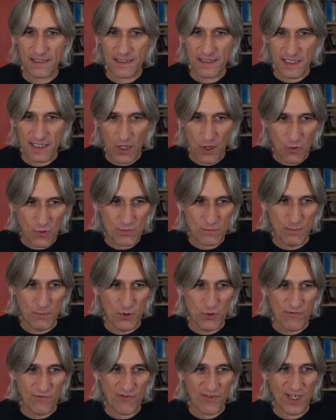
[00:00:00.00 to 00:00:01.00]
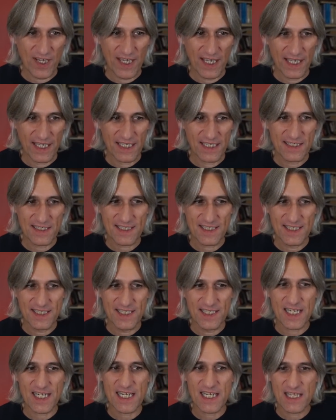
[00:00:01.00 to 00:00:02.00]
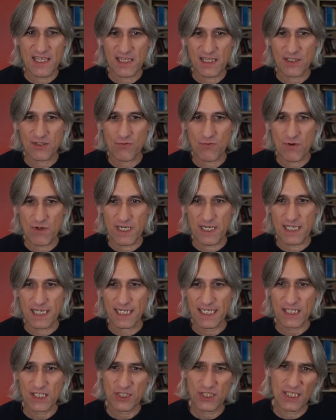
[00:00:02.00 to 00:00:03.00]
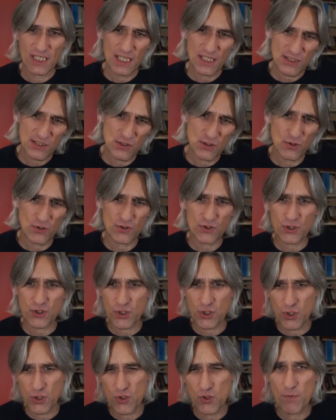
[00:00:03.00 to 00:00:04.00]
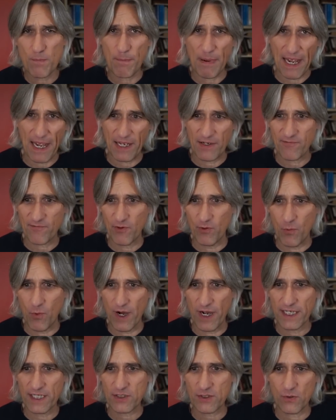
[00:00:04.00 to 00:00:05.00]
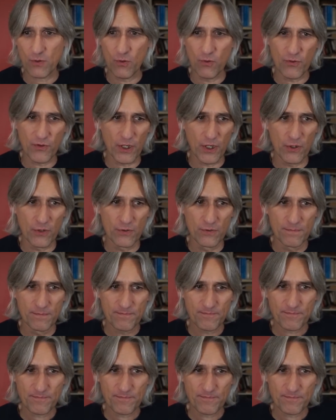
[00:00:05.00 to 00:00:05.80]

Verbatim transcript: the old move here is d3, and actually that's not too bad for white, although,